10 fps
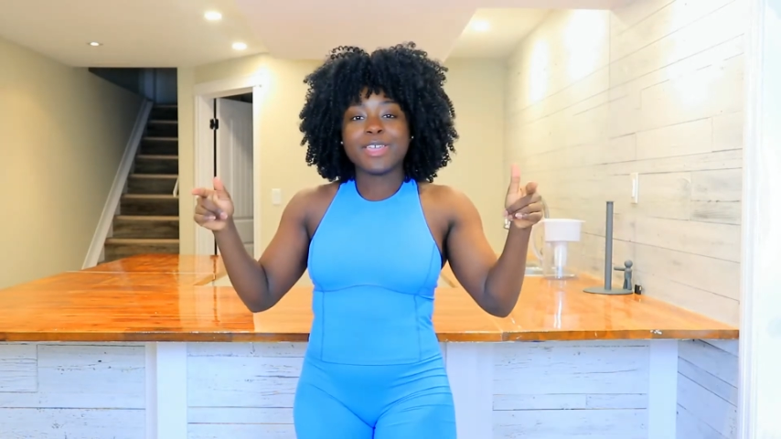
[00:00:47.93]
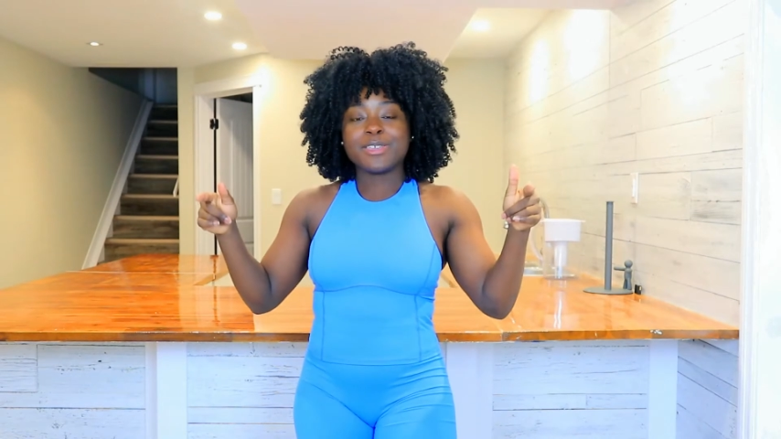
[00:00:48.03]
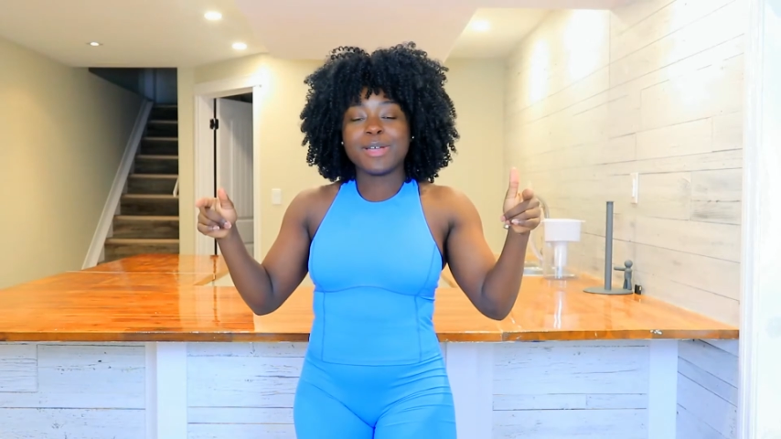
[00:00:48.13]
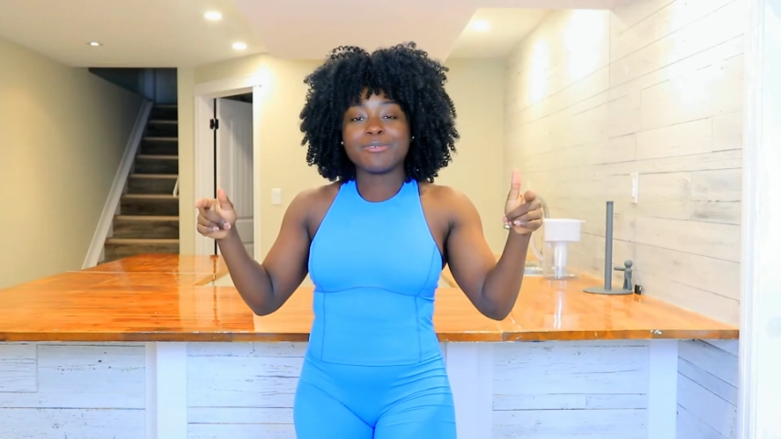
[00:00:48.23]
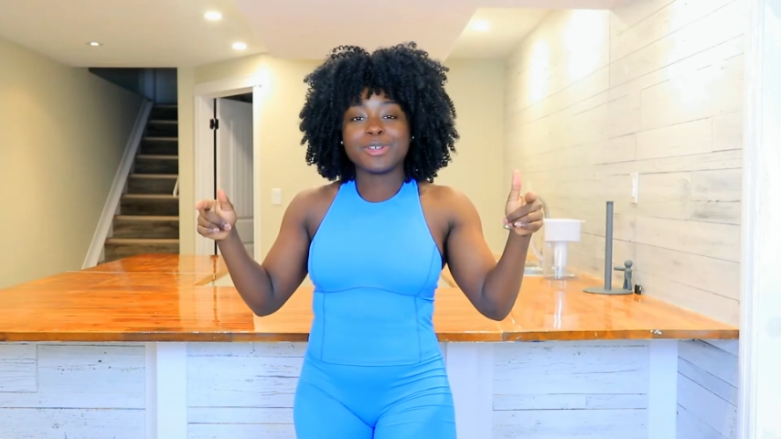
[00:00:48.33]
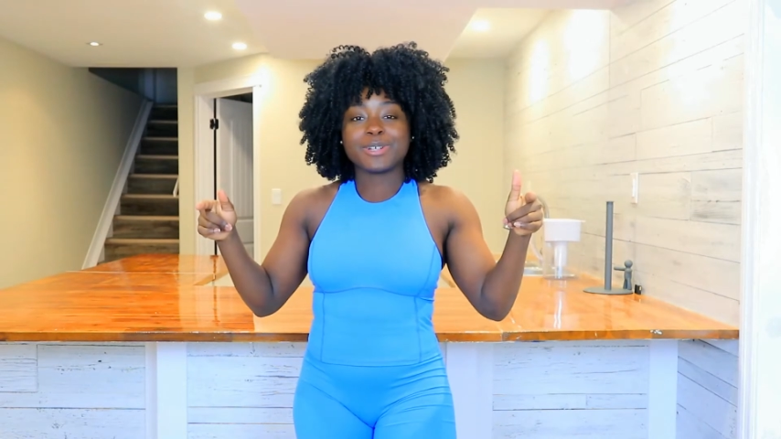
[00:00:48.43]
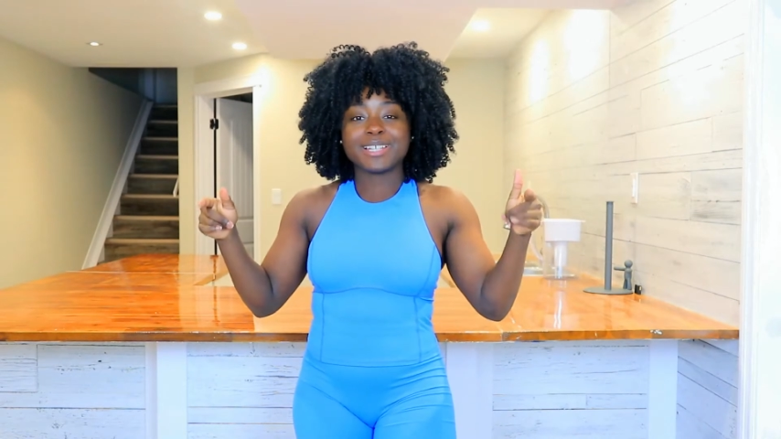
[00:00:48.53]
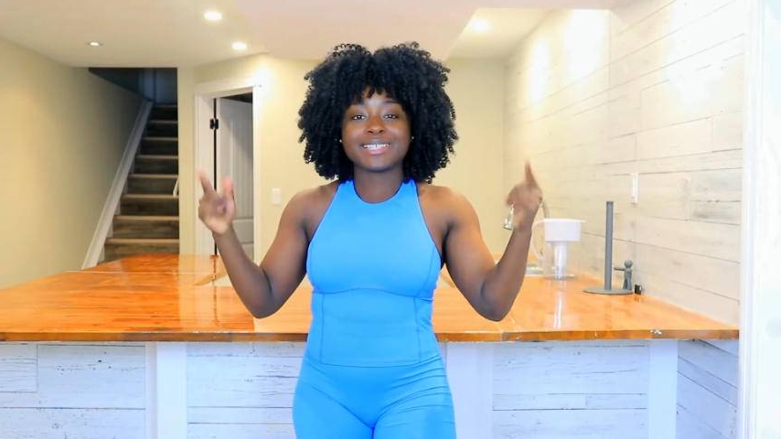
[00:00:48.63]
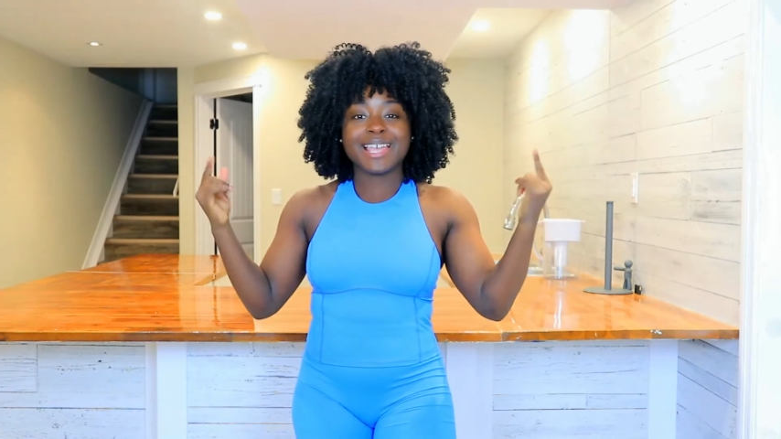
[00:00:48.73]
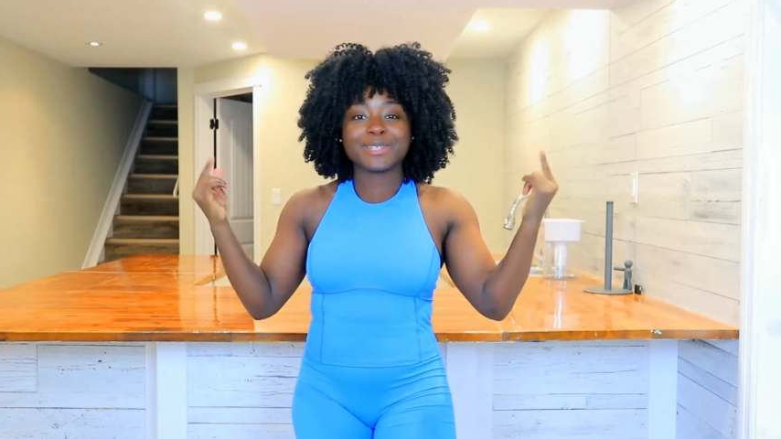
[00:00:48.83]
you have
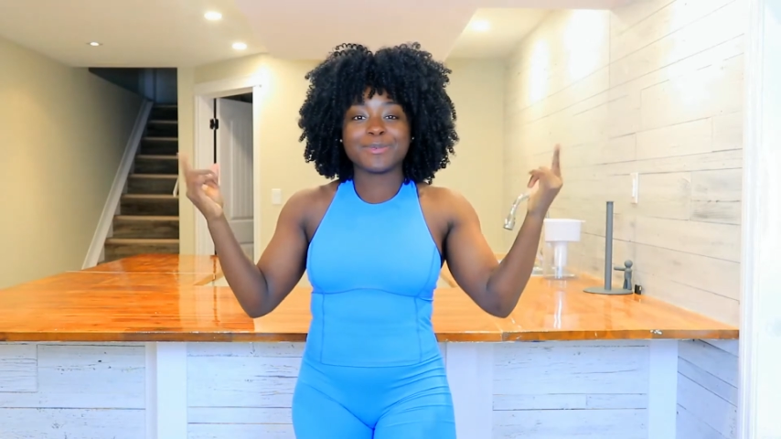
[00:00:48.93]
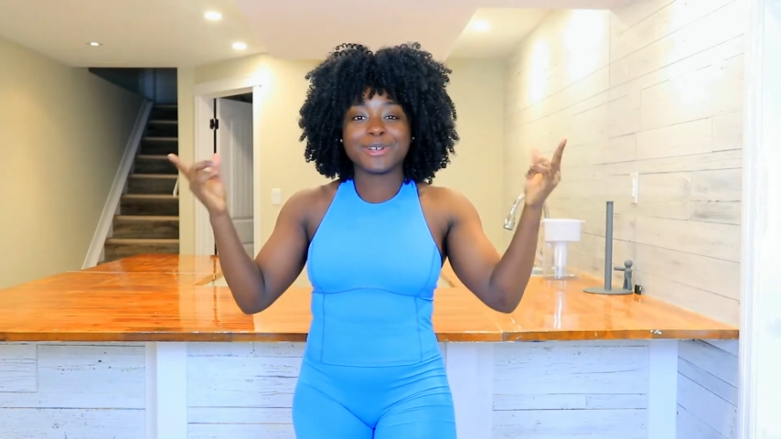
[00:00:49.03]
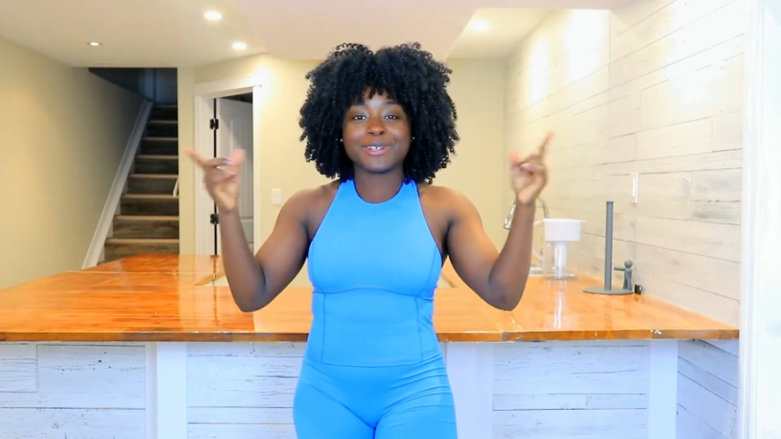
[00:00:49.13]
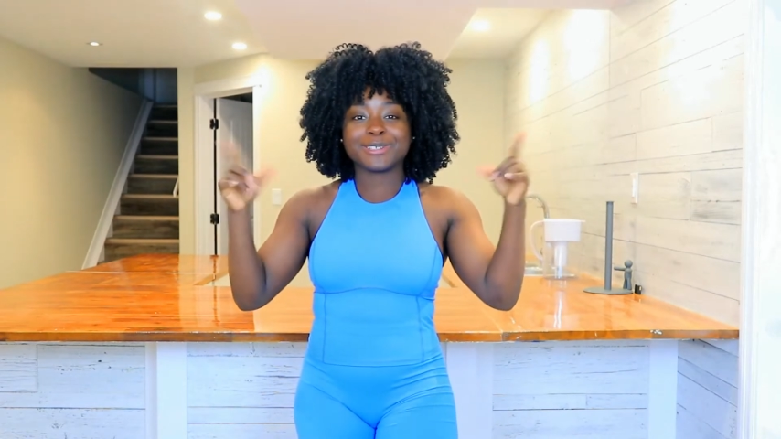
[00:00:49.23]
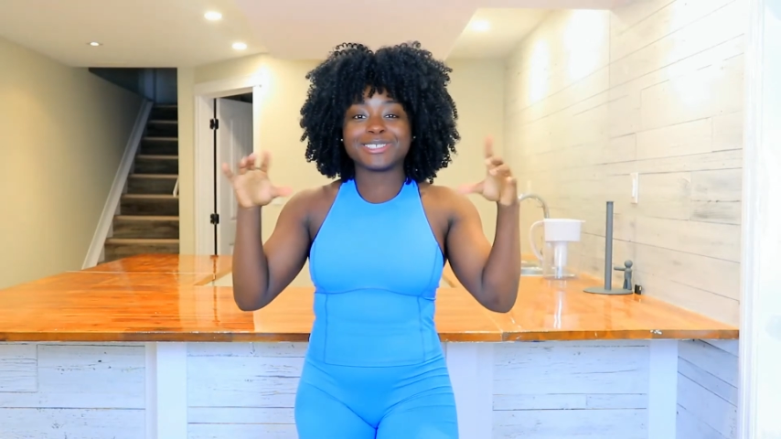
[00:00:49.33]
noticed, yes, we are